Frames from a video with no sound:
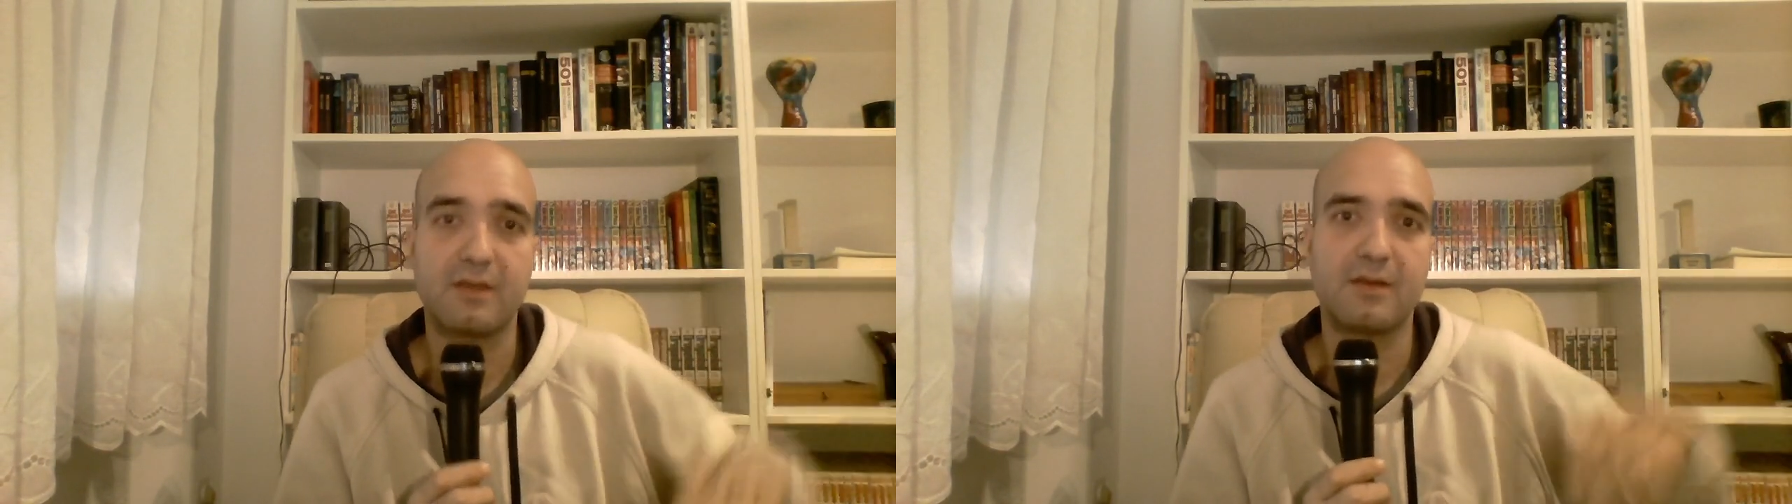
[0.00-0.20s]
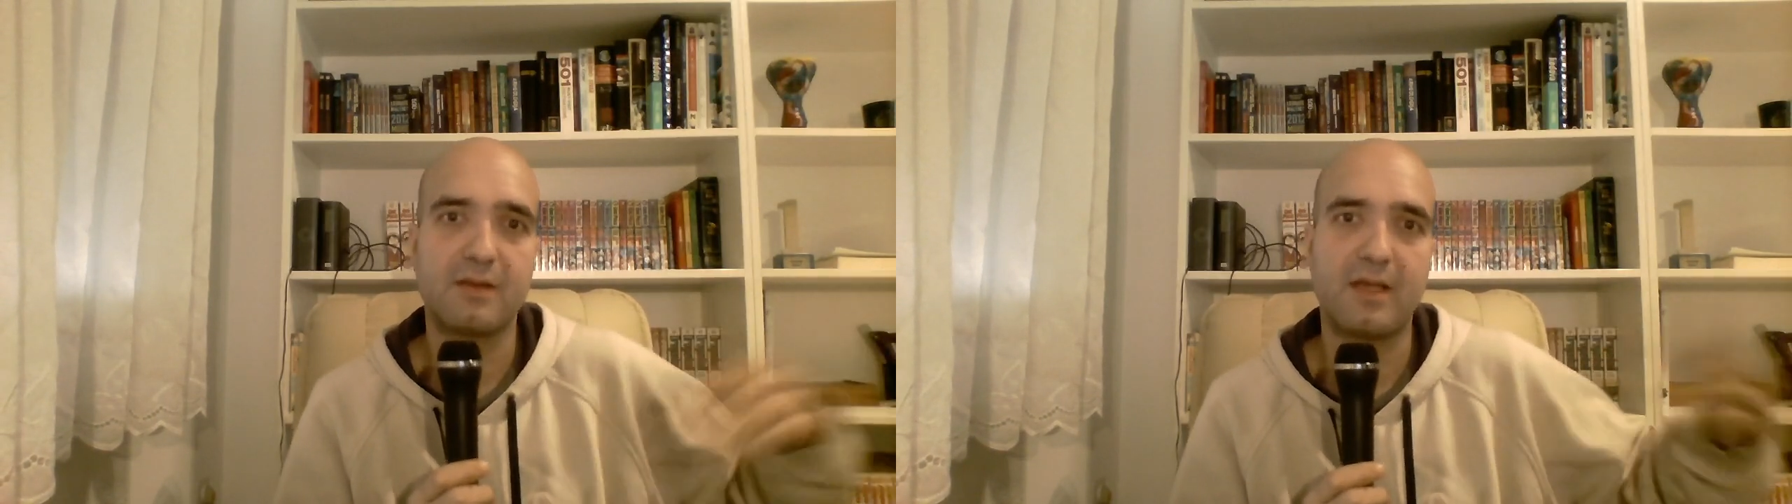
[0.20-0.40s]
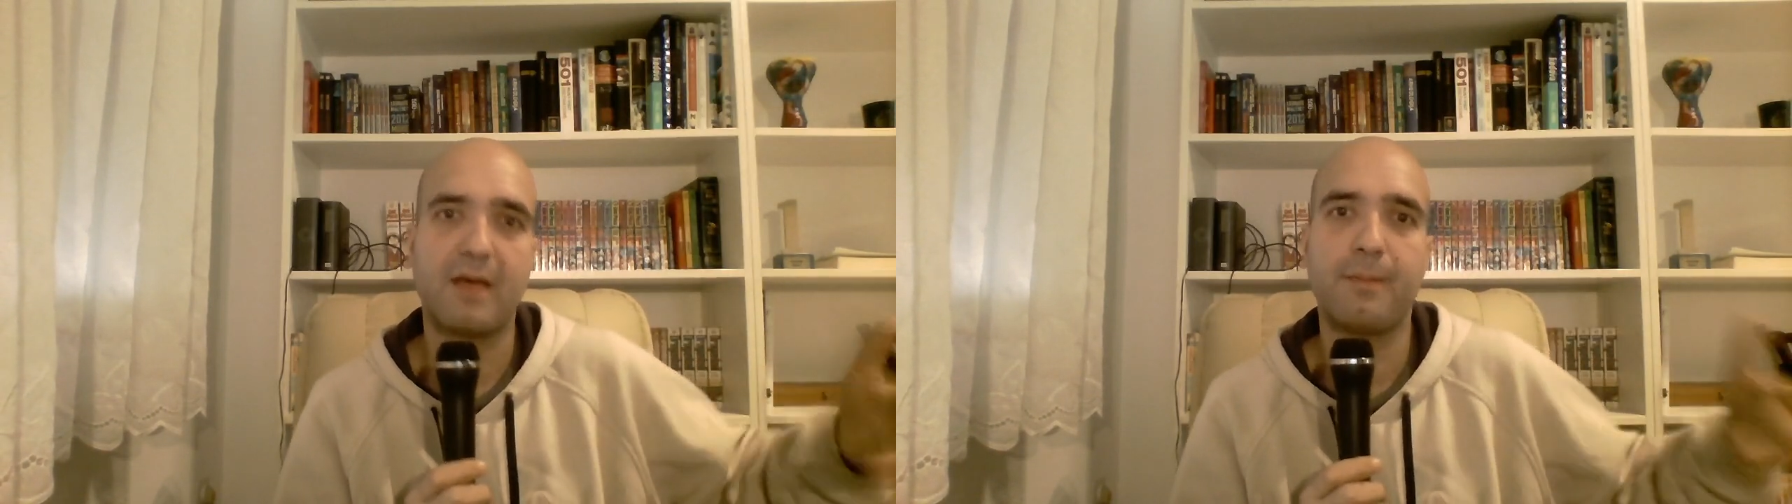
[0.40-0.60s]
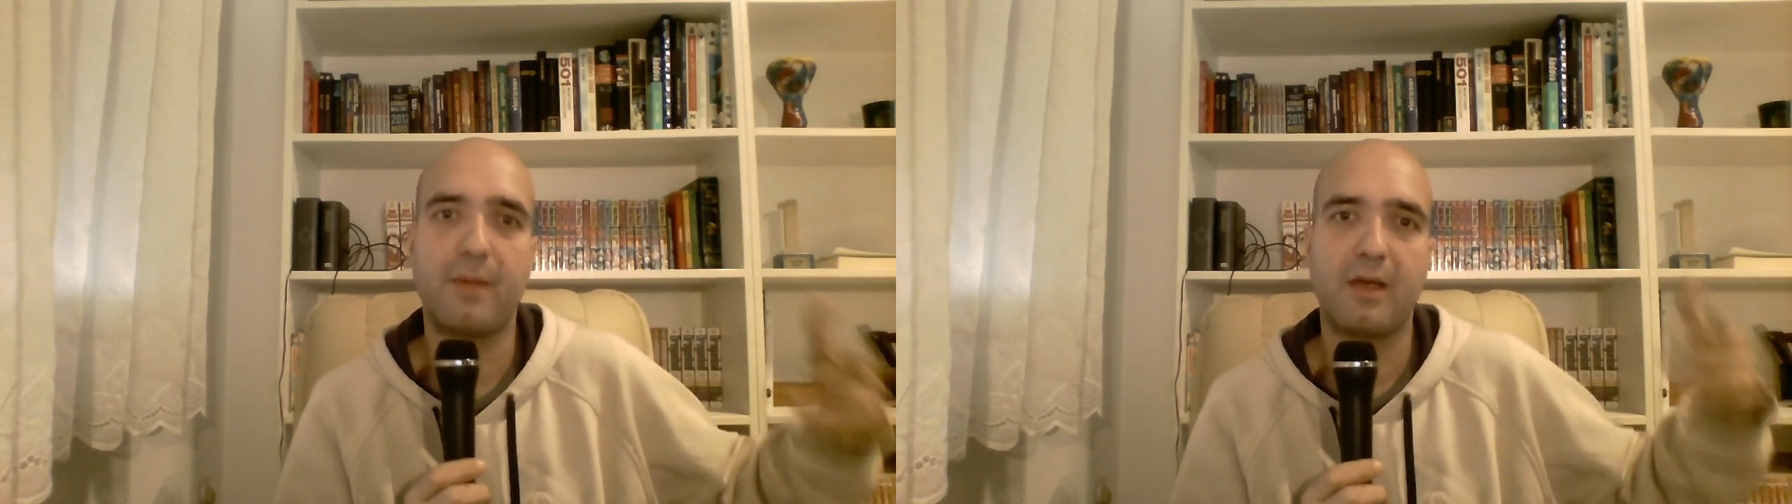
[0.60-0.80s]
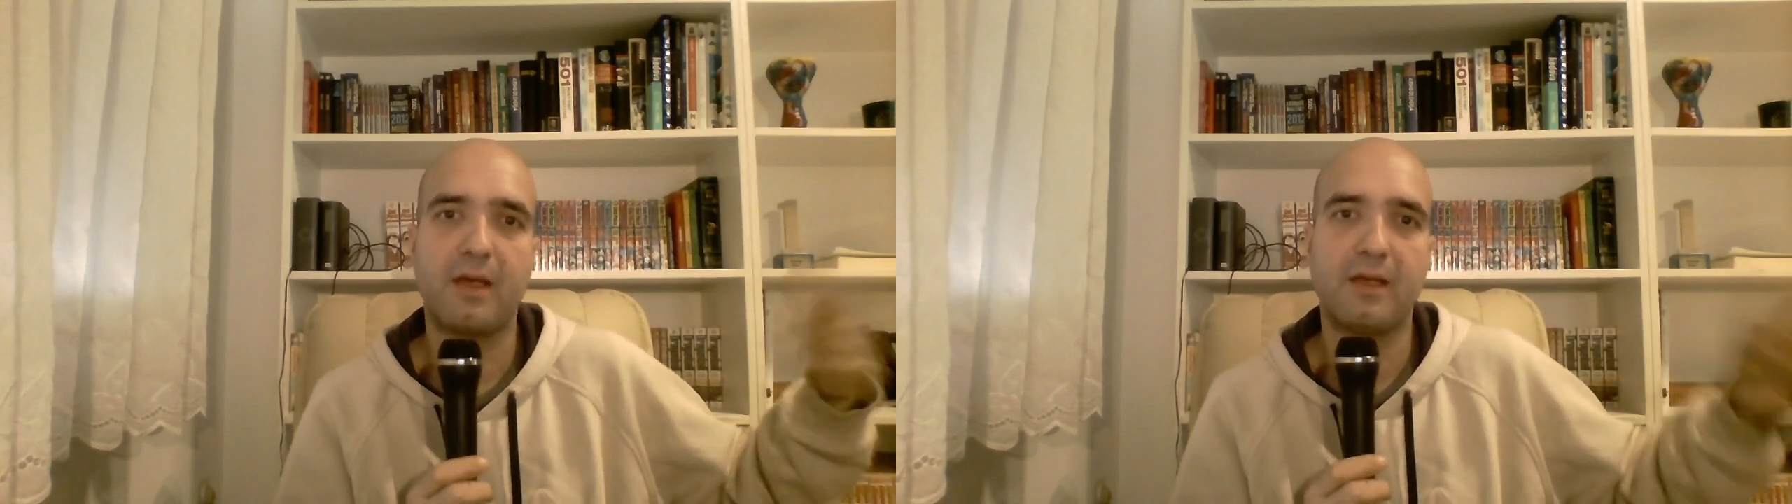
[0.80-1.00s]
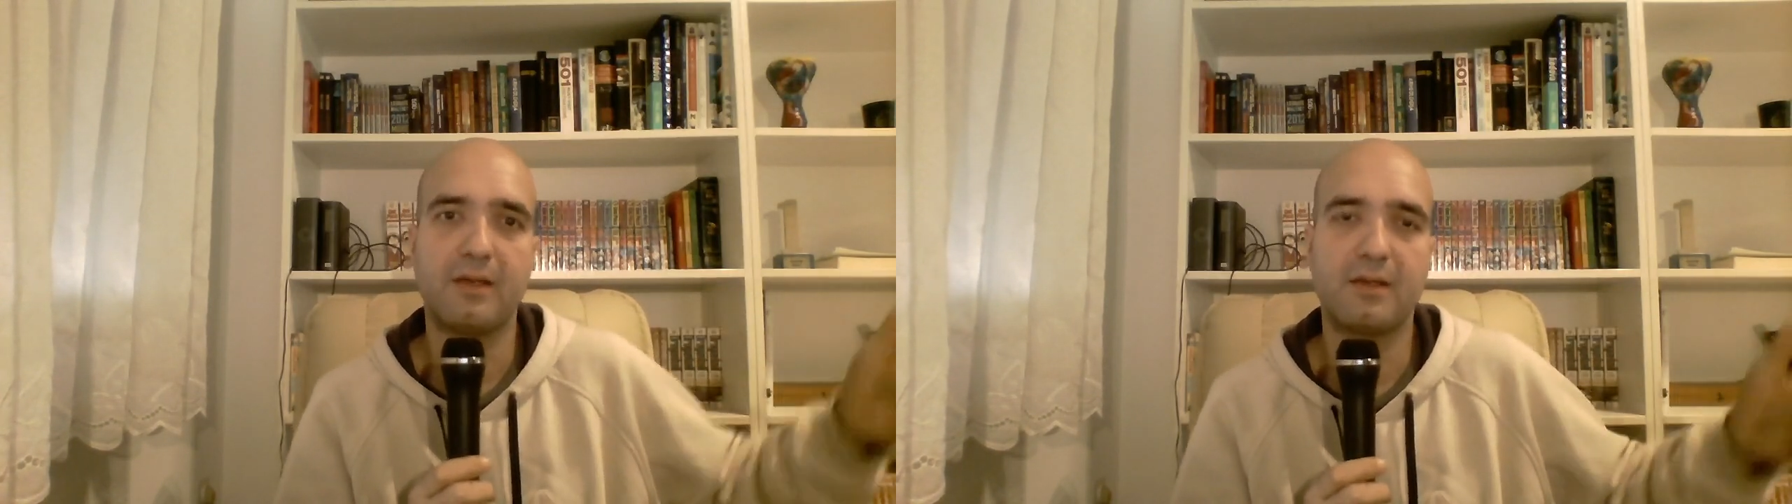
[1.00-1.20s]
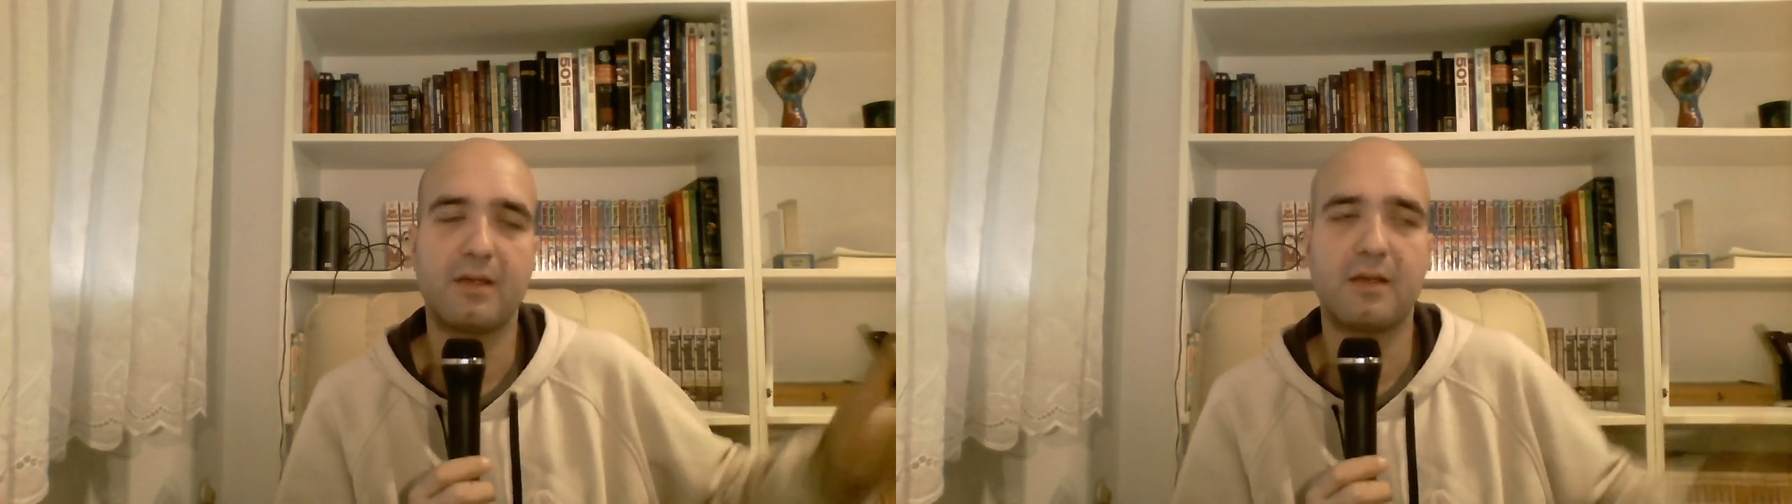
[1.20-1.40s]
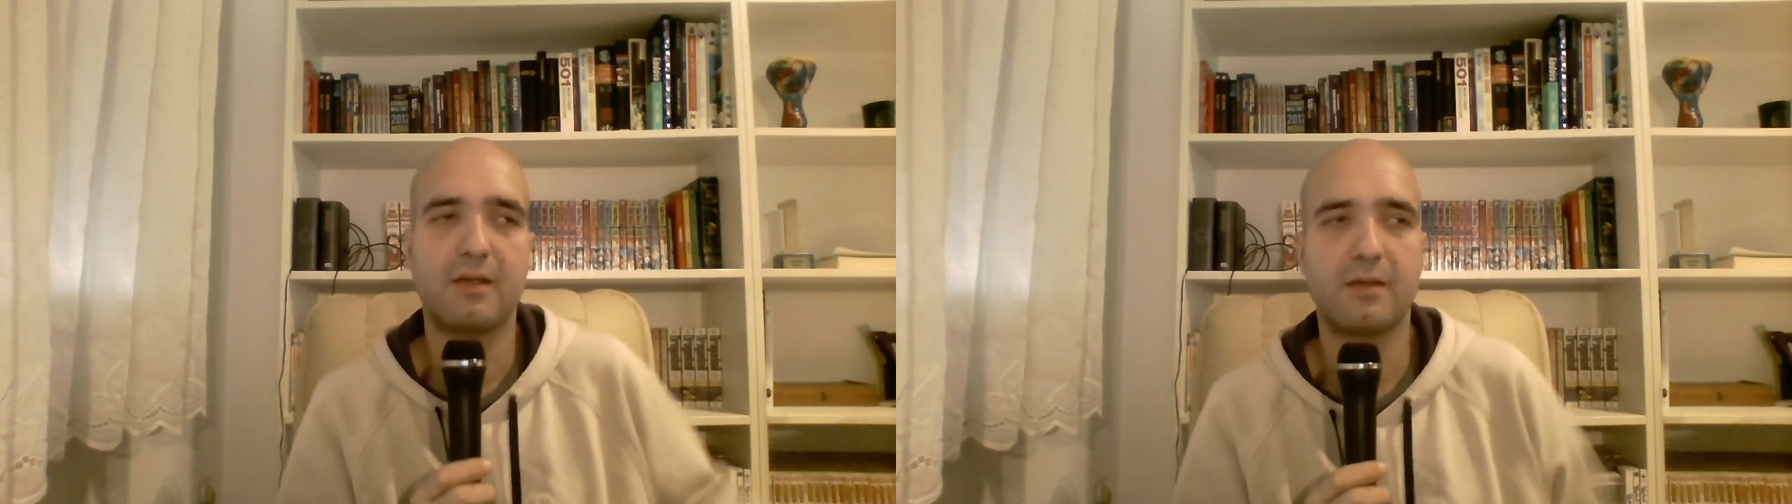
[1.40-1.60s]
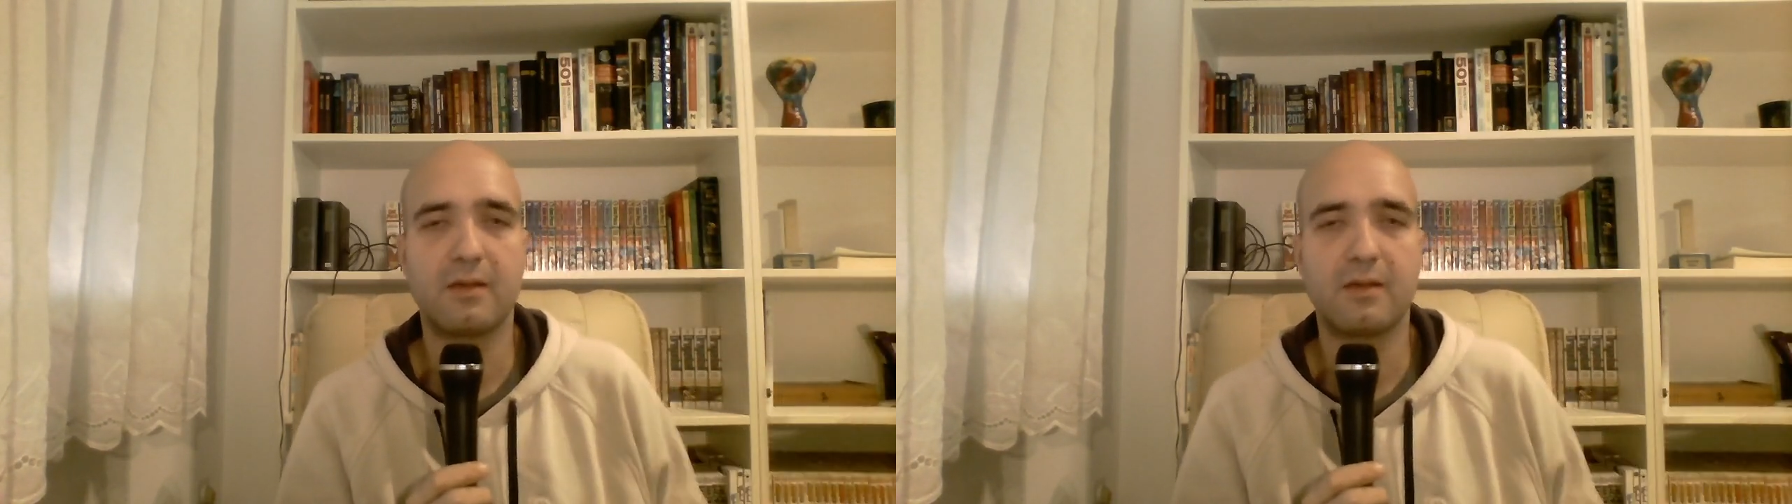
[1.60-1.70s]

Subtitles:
and them end,